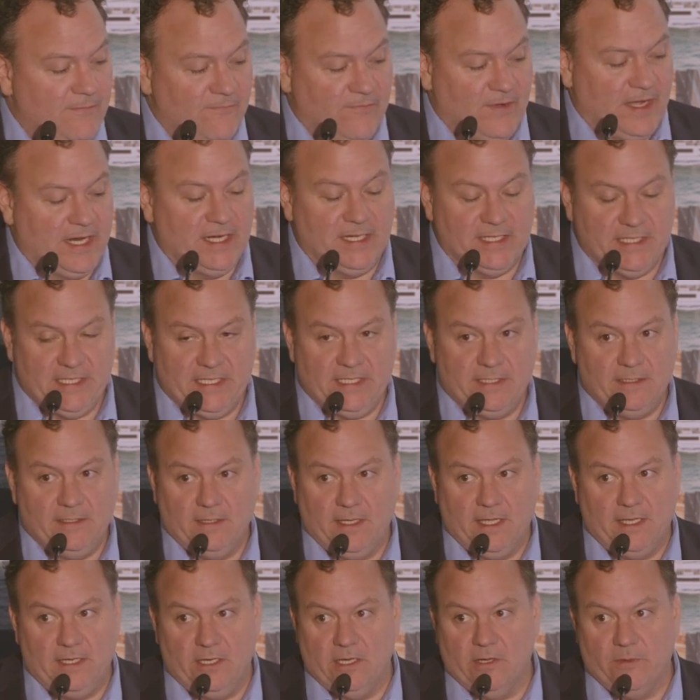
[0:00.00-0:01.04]
Finally,
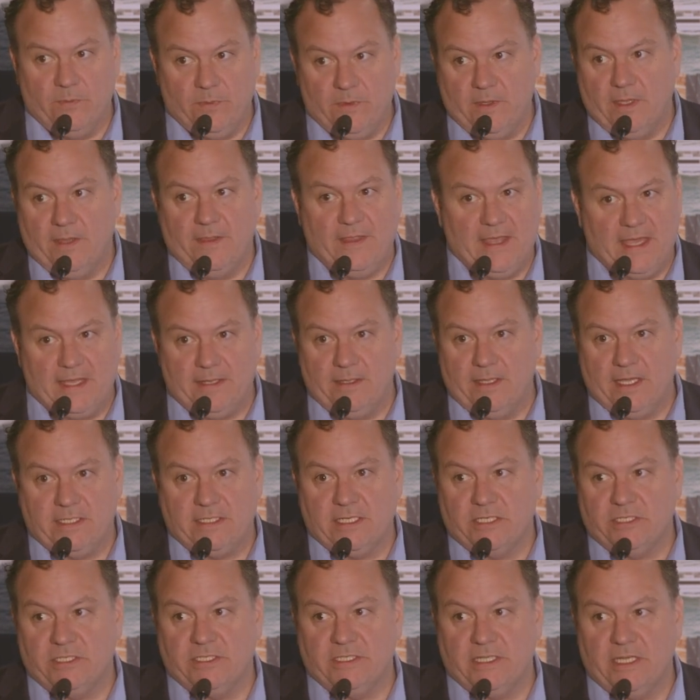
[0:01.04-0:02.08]
you know, that
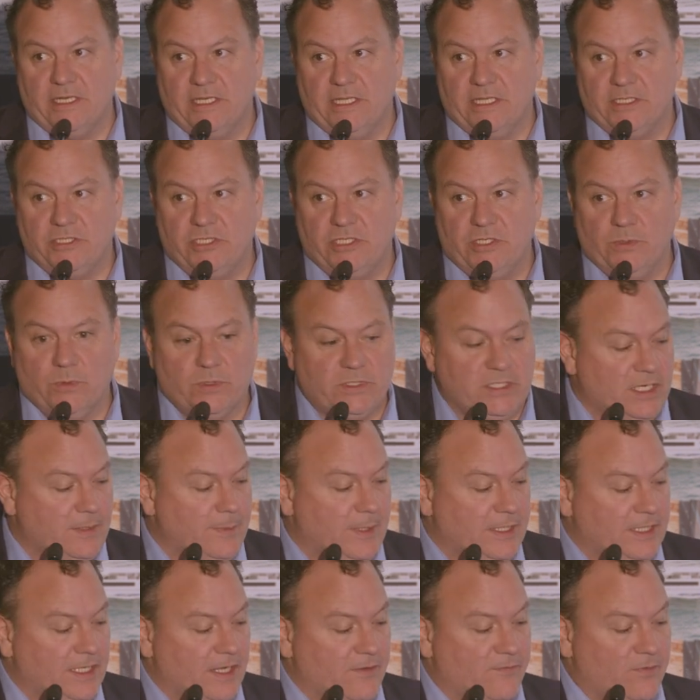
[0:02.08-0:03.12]
touches on ESG. We'll talk
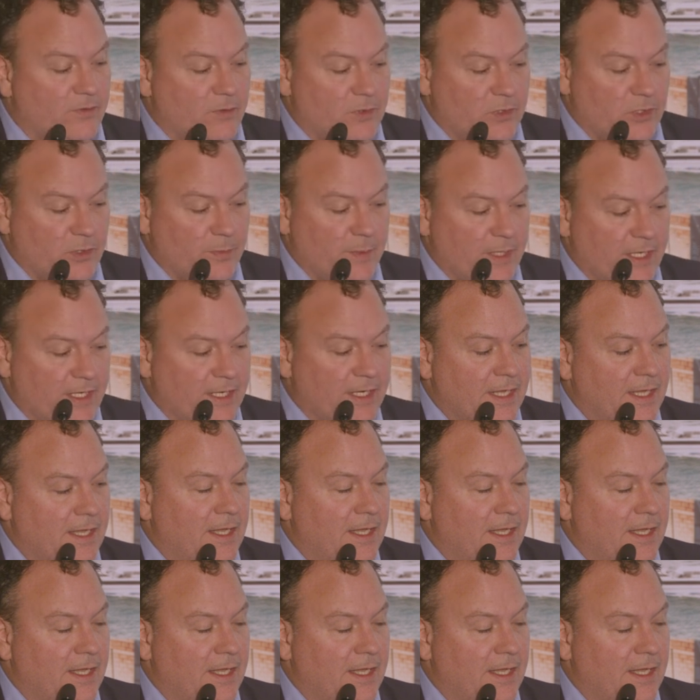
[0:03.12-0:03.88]
about that for a little bit.